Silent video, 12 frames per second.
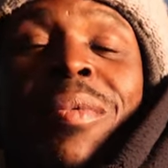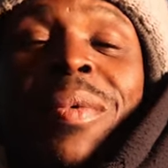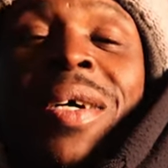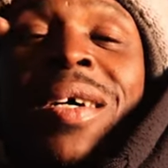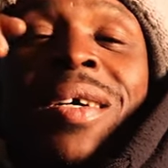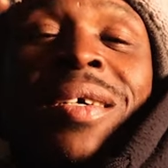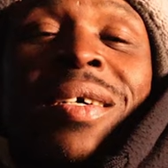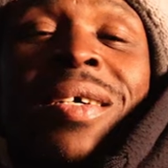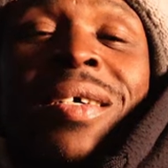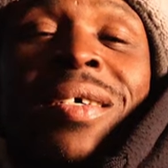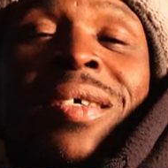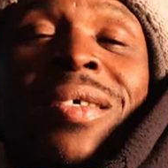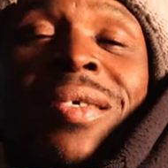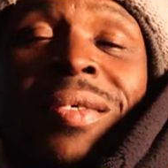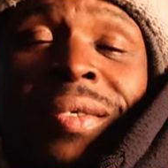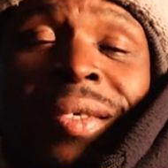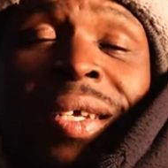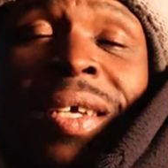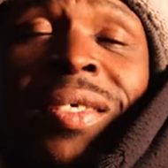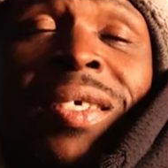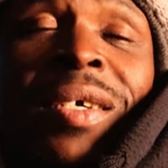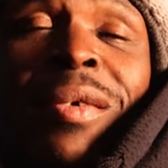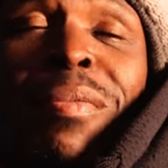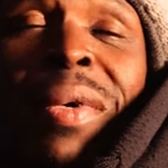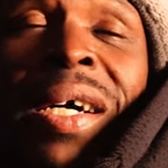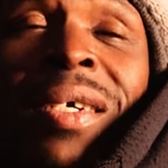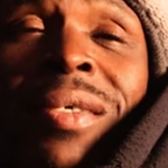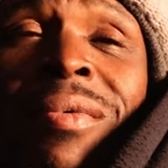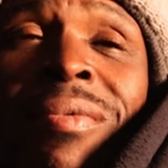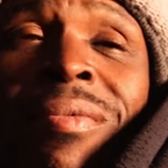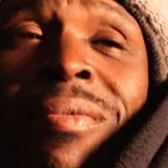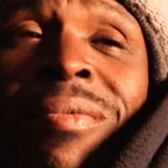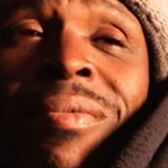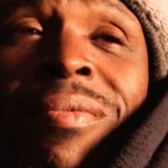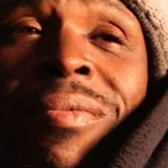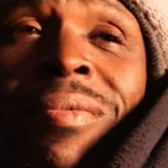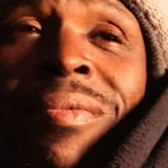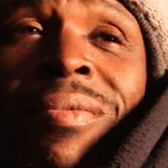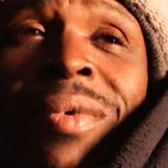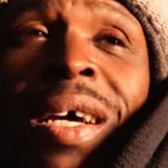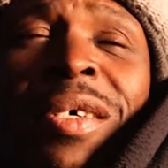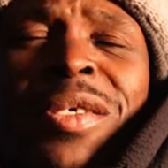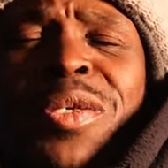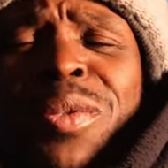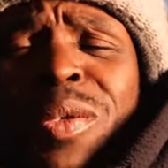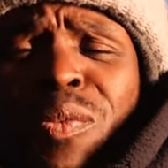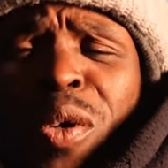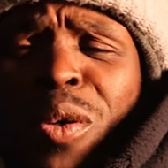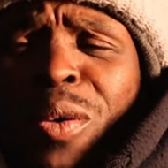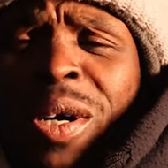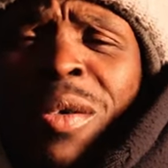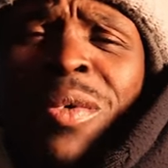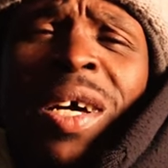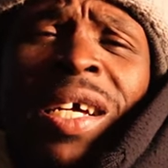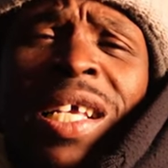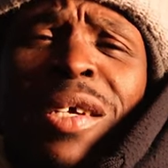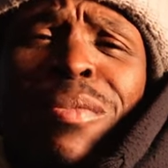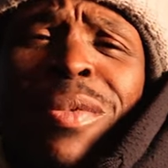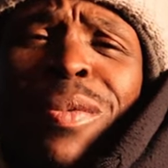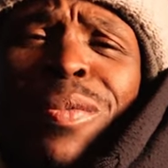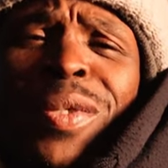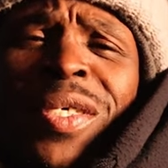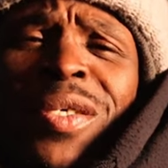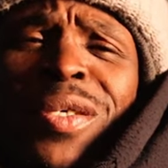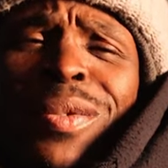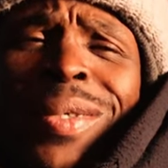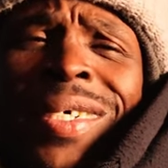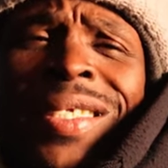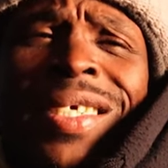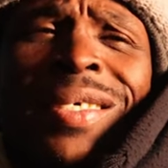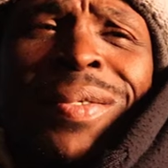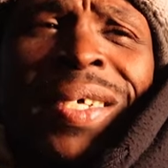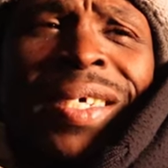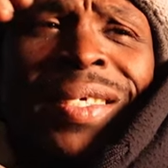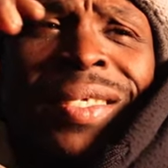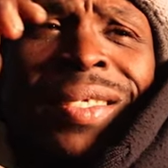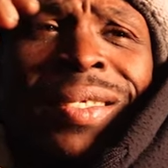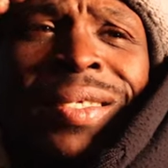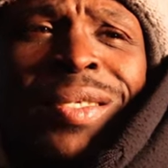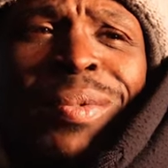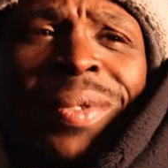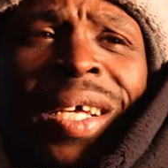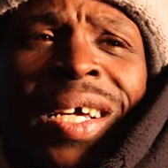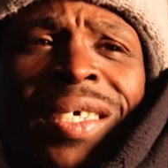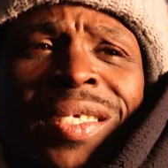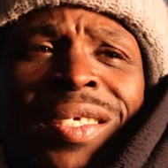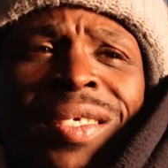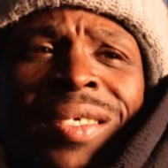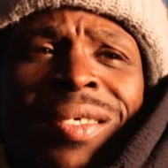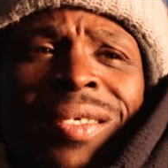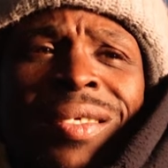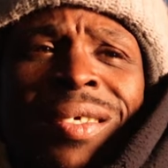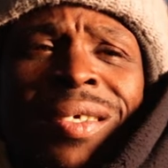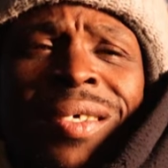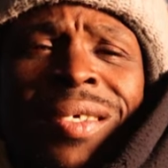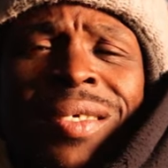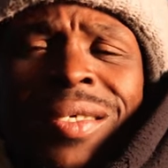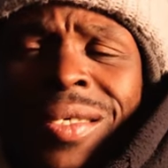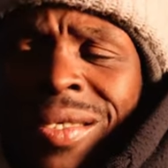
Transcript: Well, I said about, I was 24. I don't I can't remember what year was. I think it was like 2000, uh,